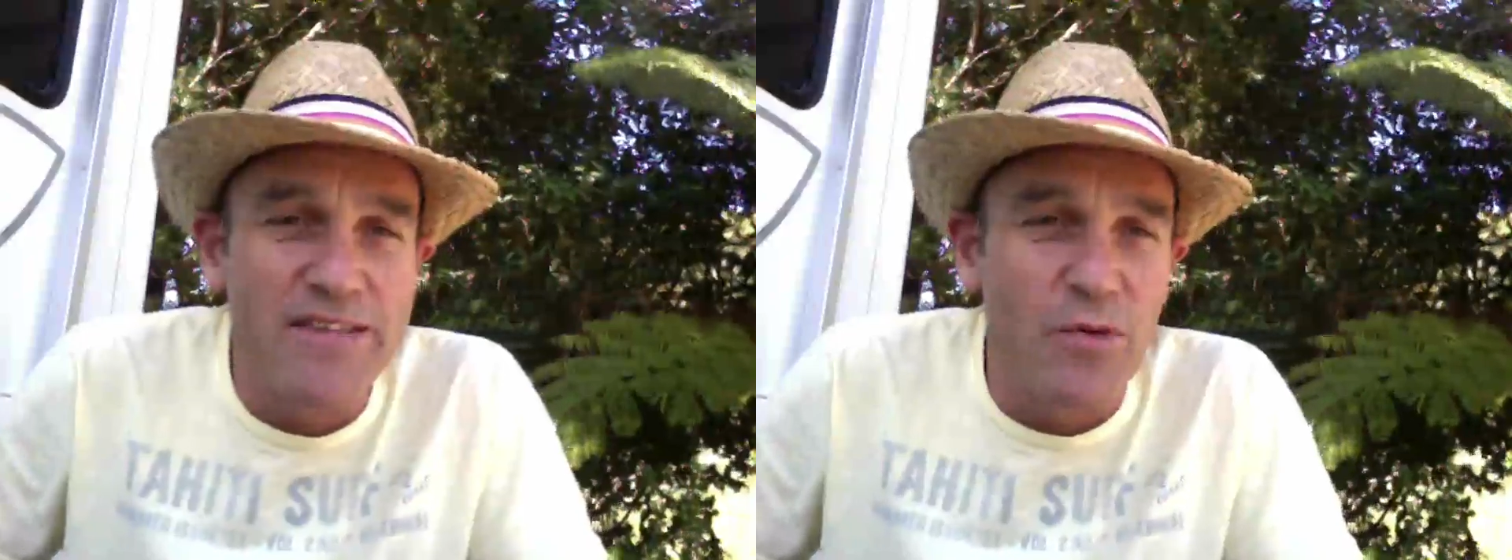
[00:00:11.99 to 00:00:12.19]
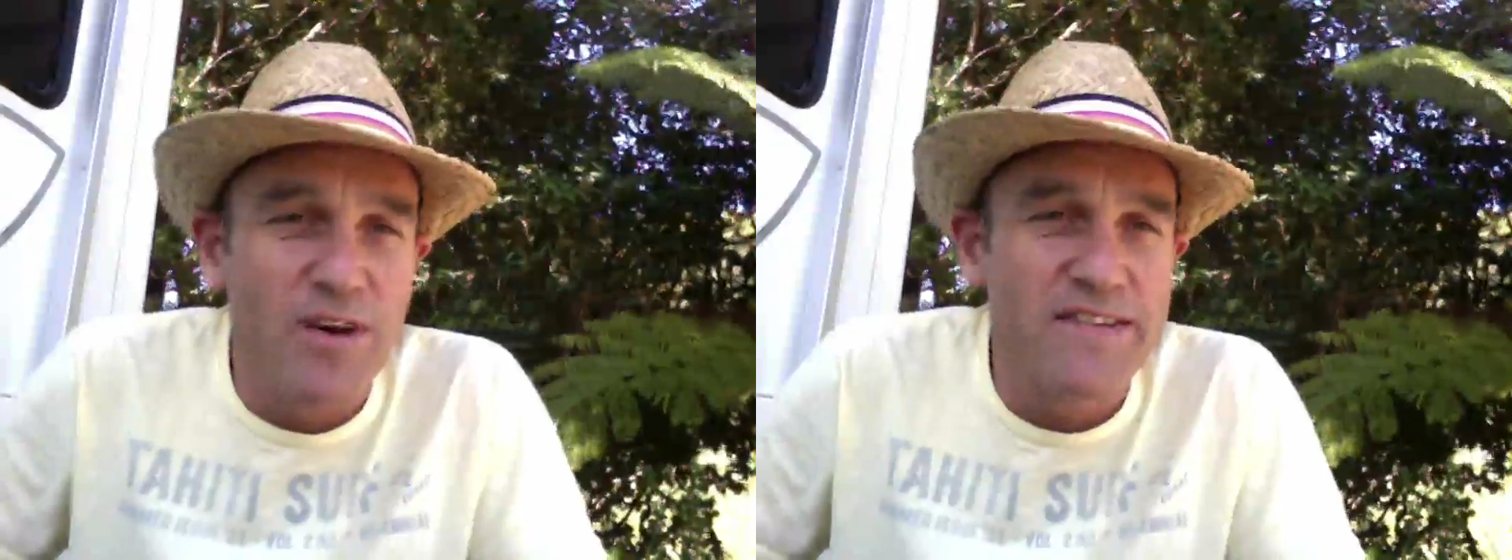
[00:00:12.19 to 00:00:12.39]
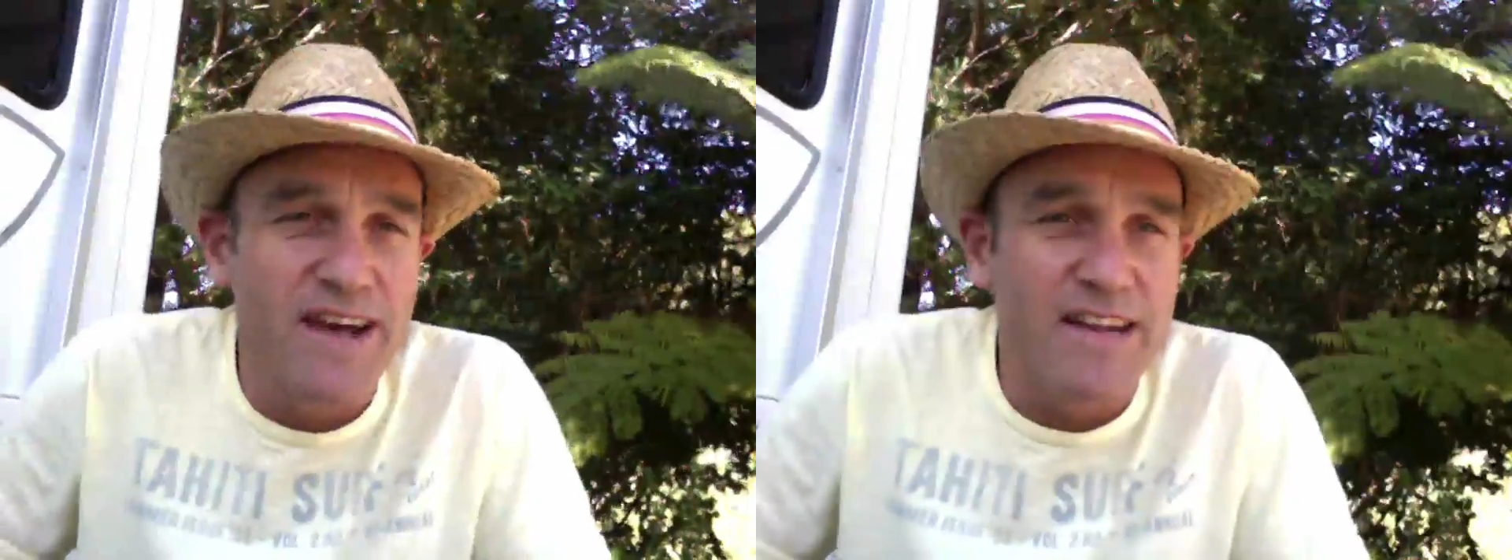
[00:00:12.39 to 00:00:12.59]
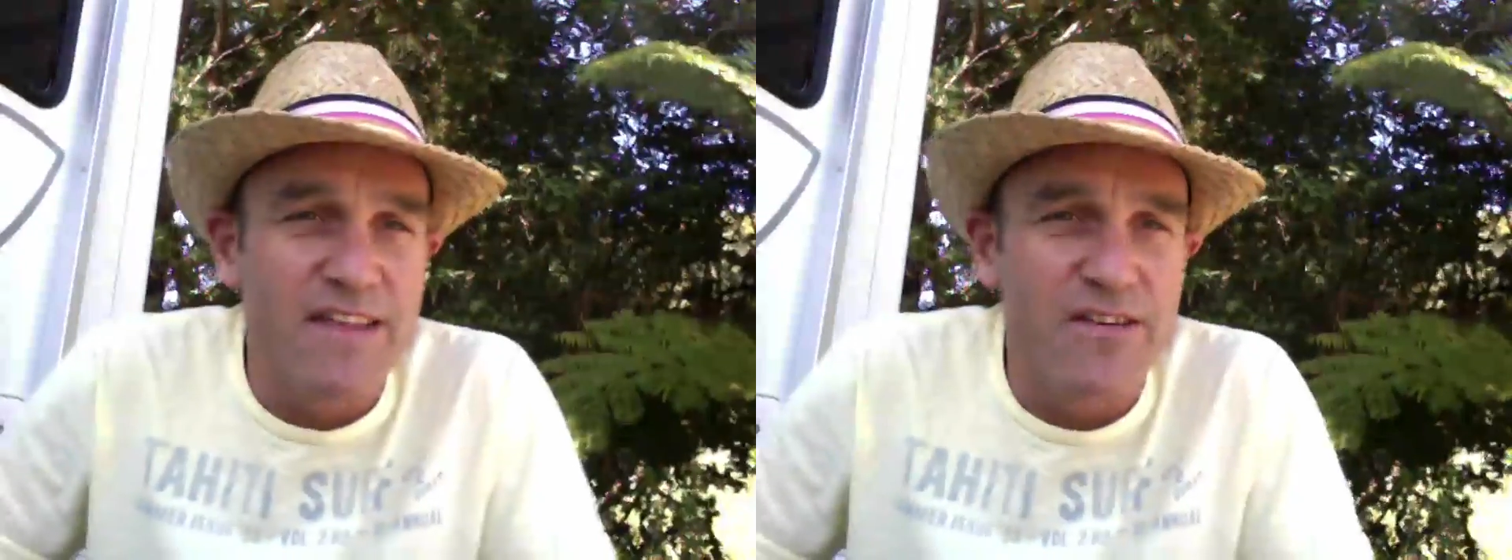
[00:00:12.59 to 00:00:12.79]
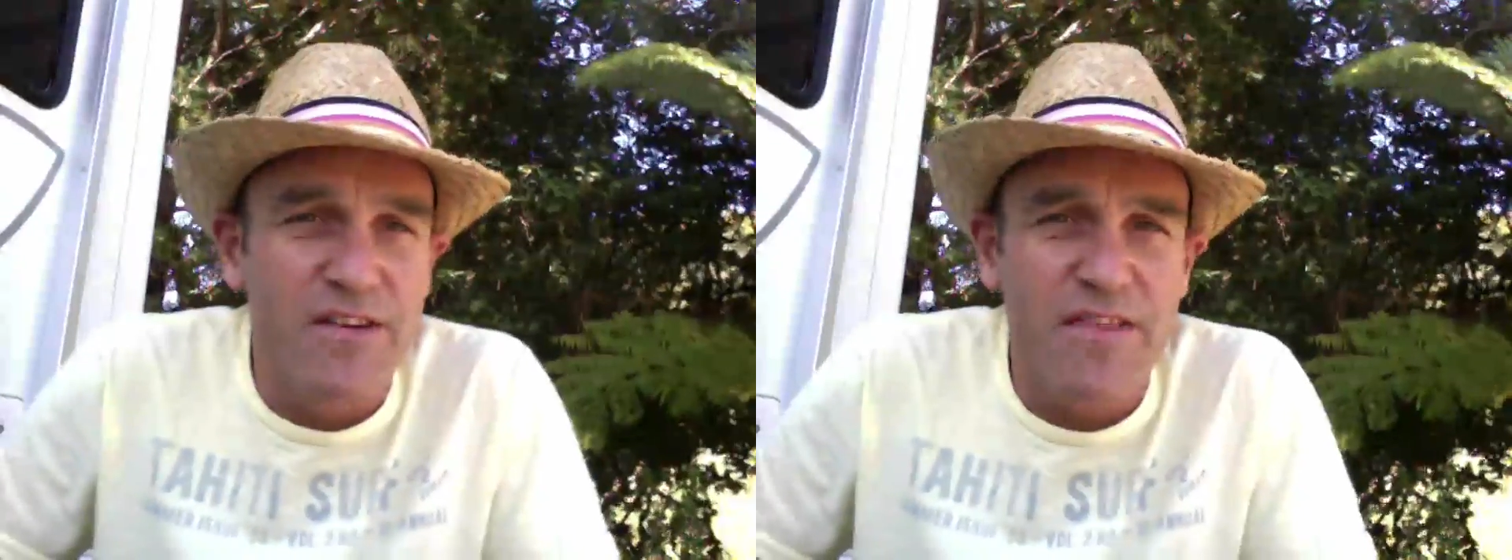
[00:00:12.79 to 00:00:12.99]
so we're starting
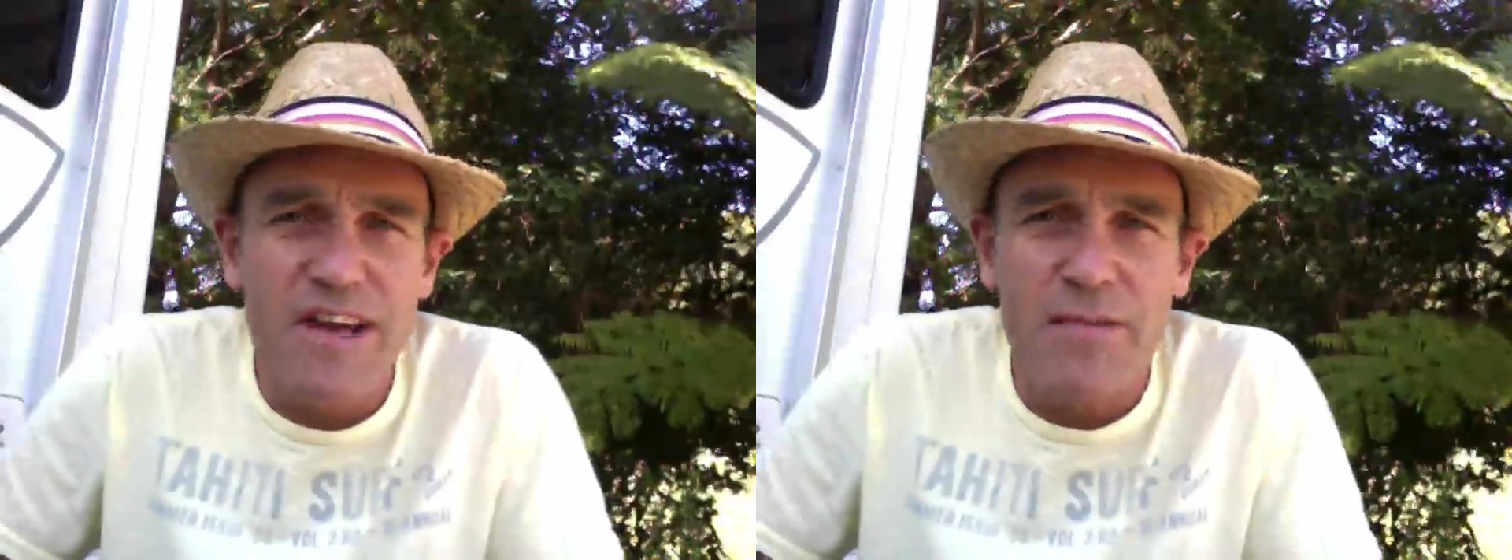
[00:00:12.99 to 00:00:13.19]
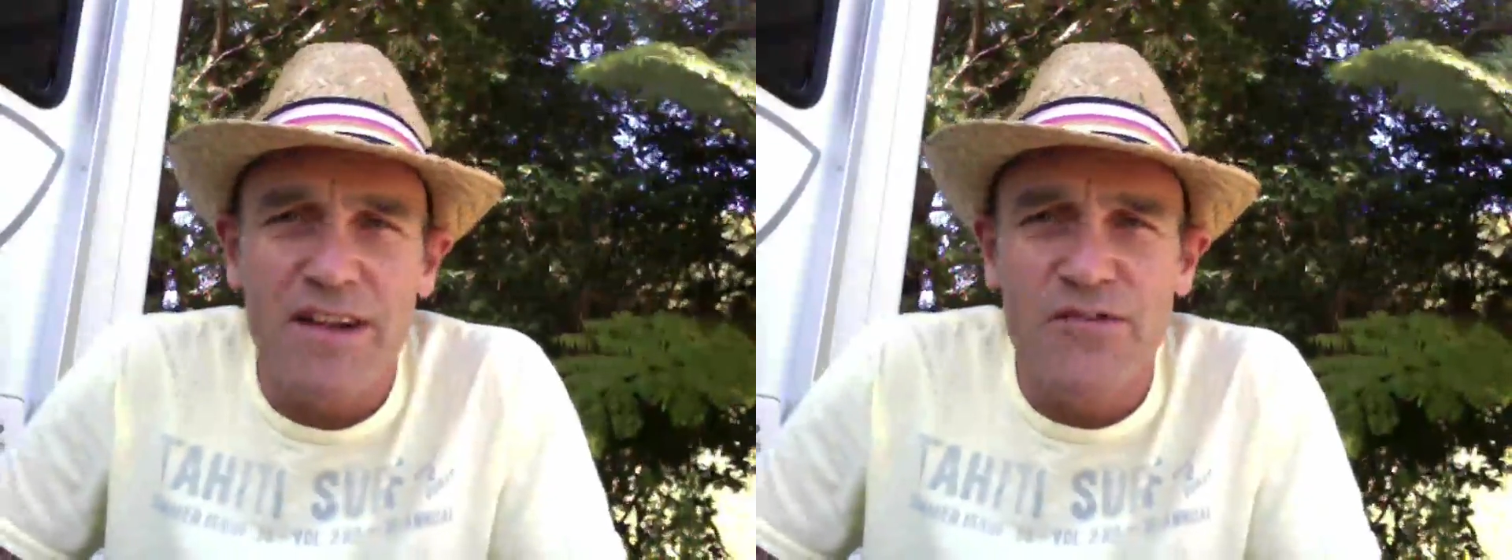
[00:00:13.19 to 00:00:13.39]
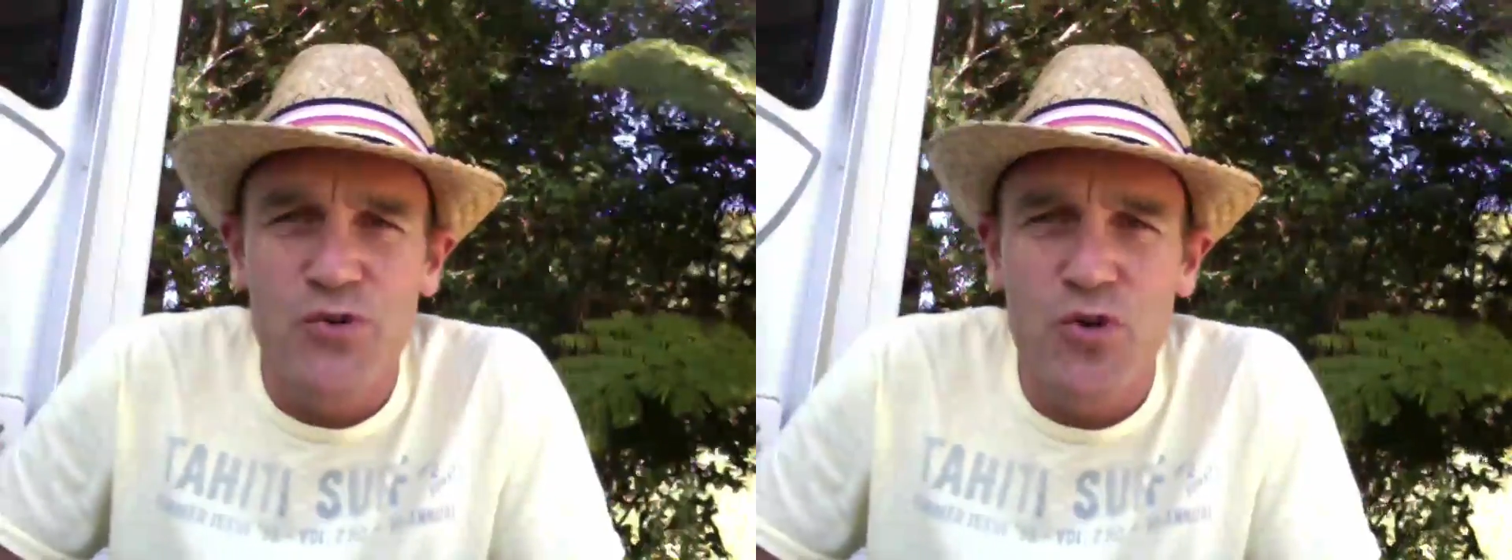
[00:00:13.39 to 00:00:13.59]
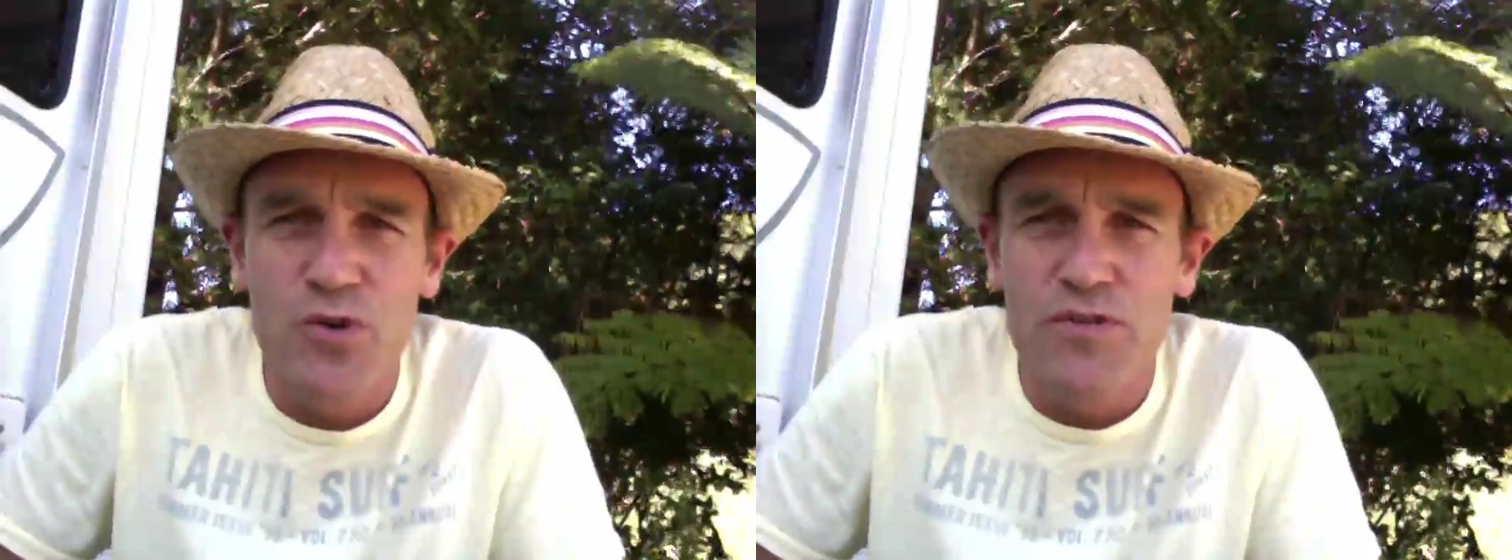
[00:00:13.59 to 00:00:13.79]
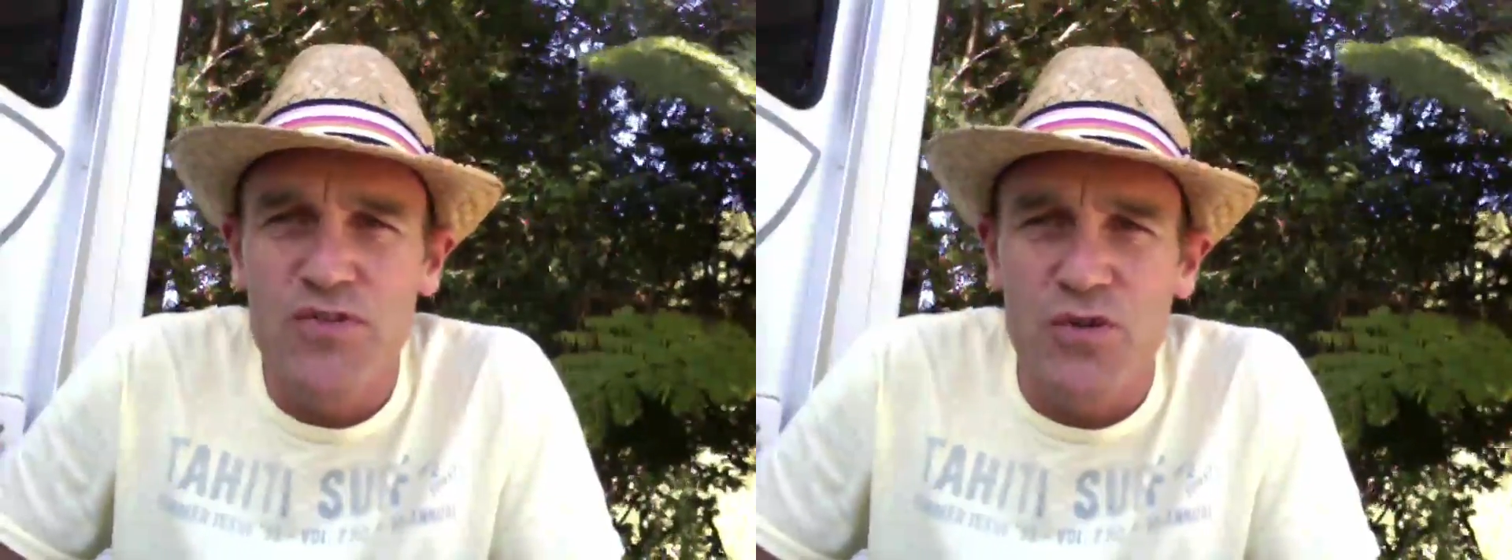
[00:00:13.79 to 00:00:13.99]
to sort of think about school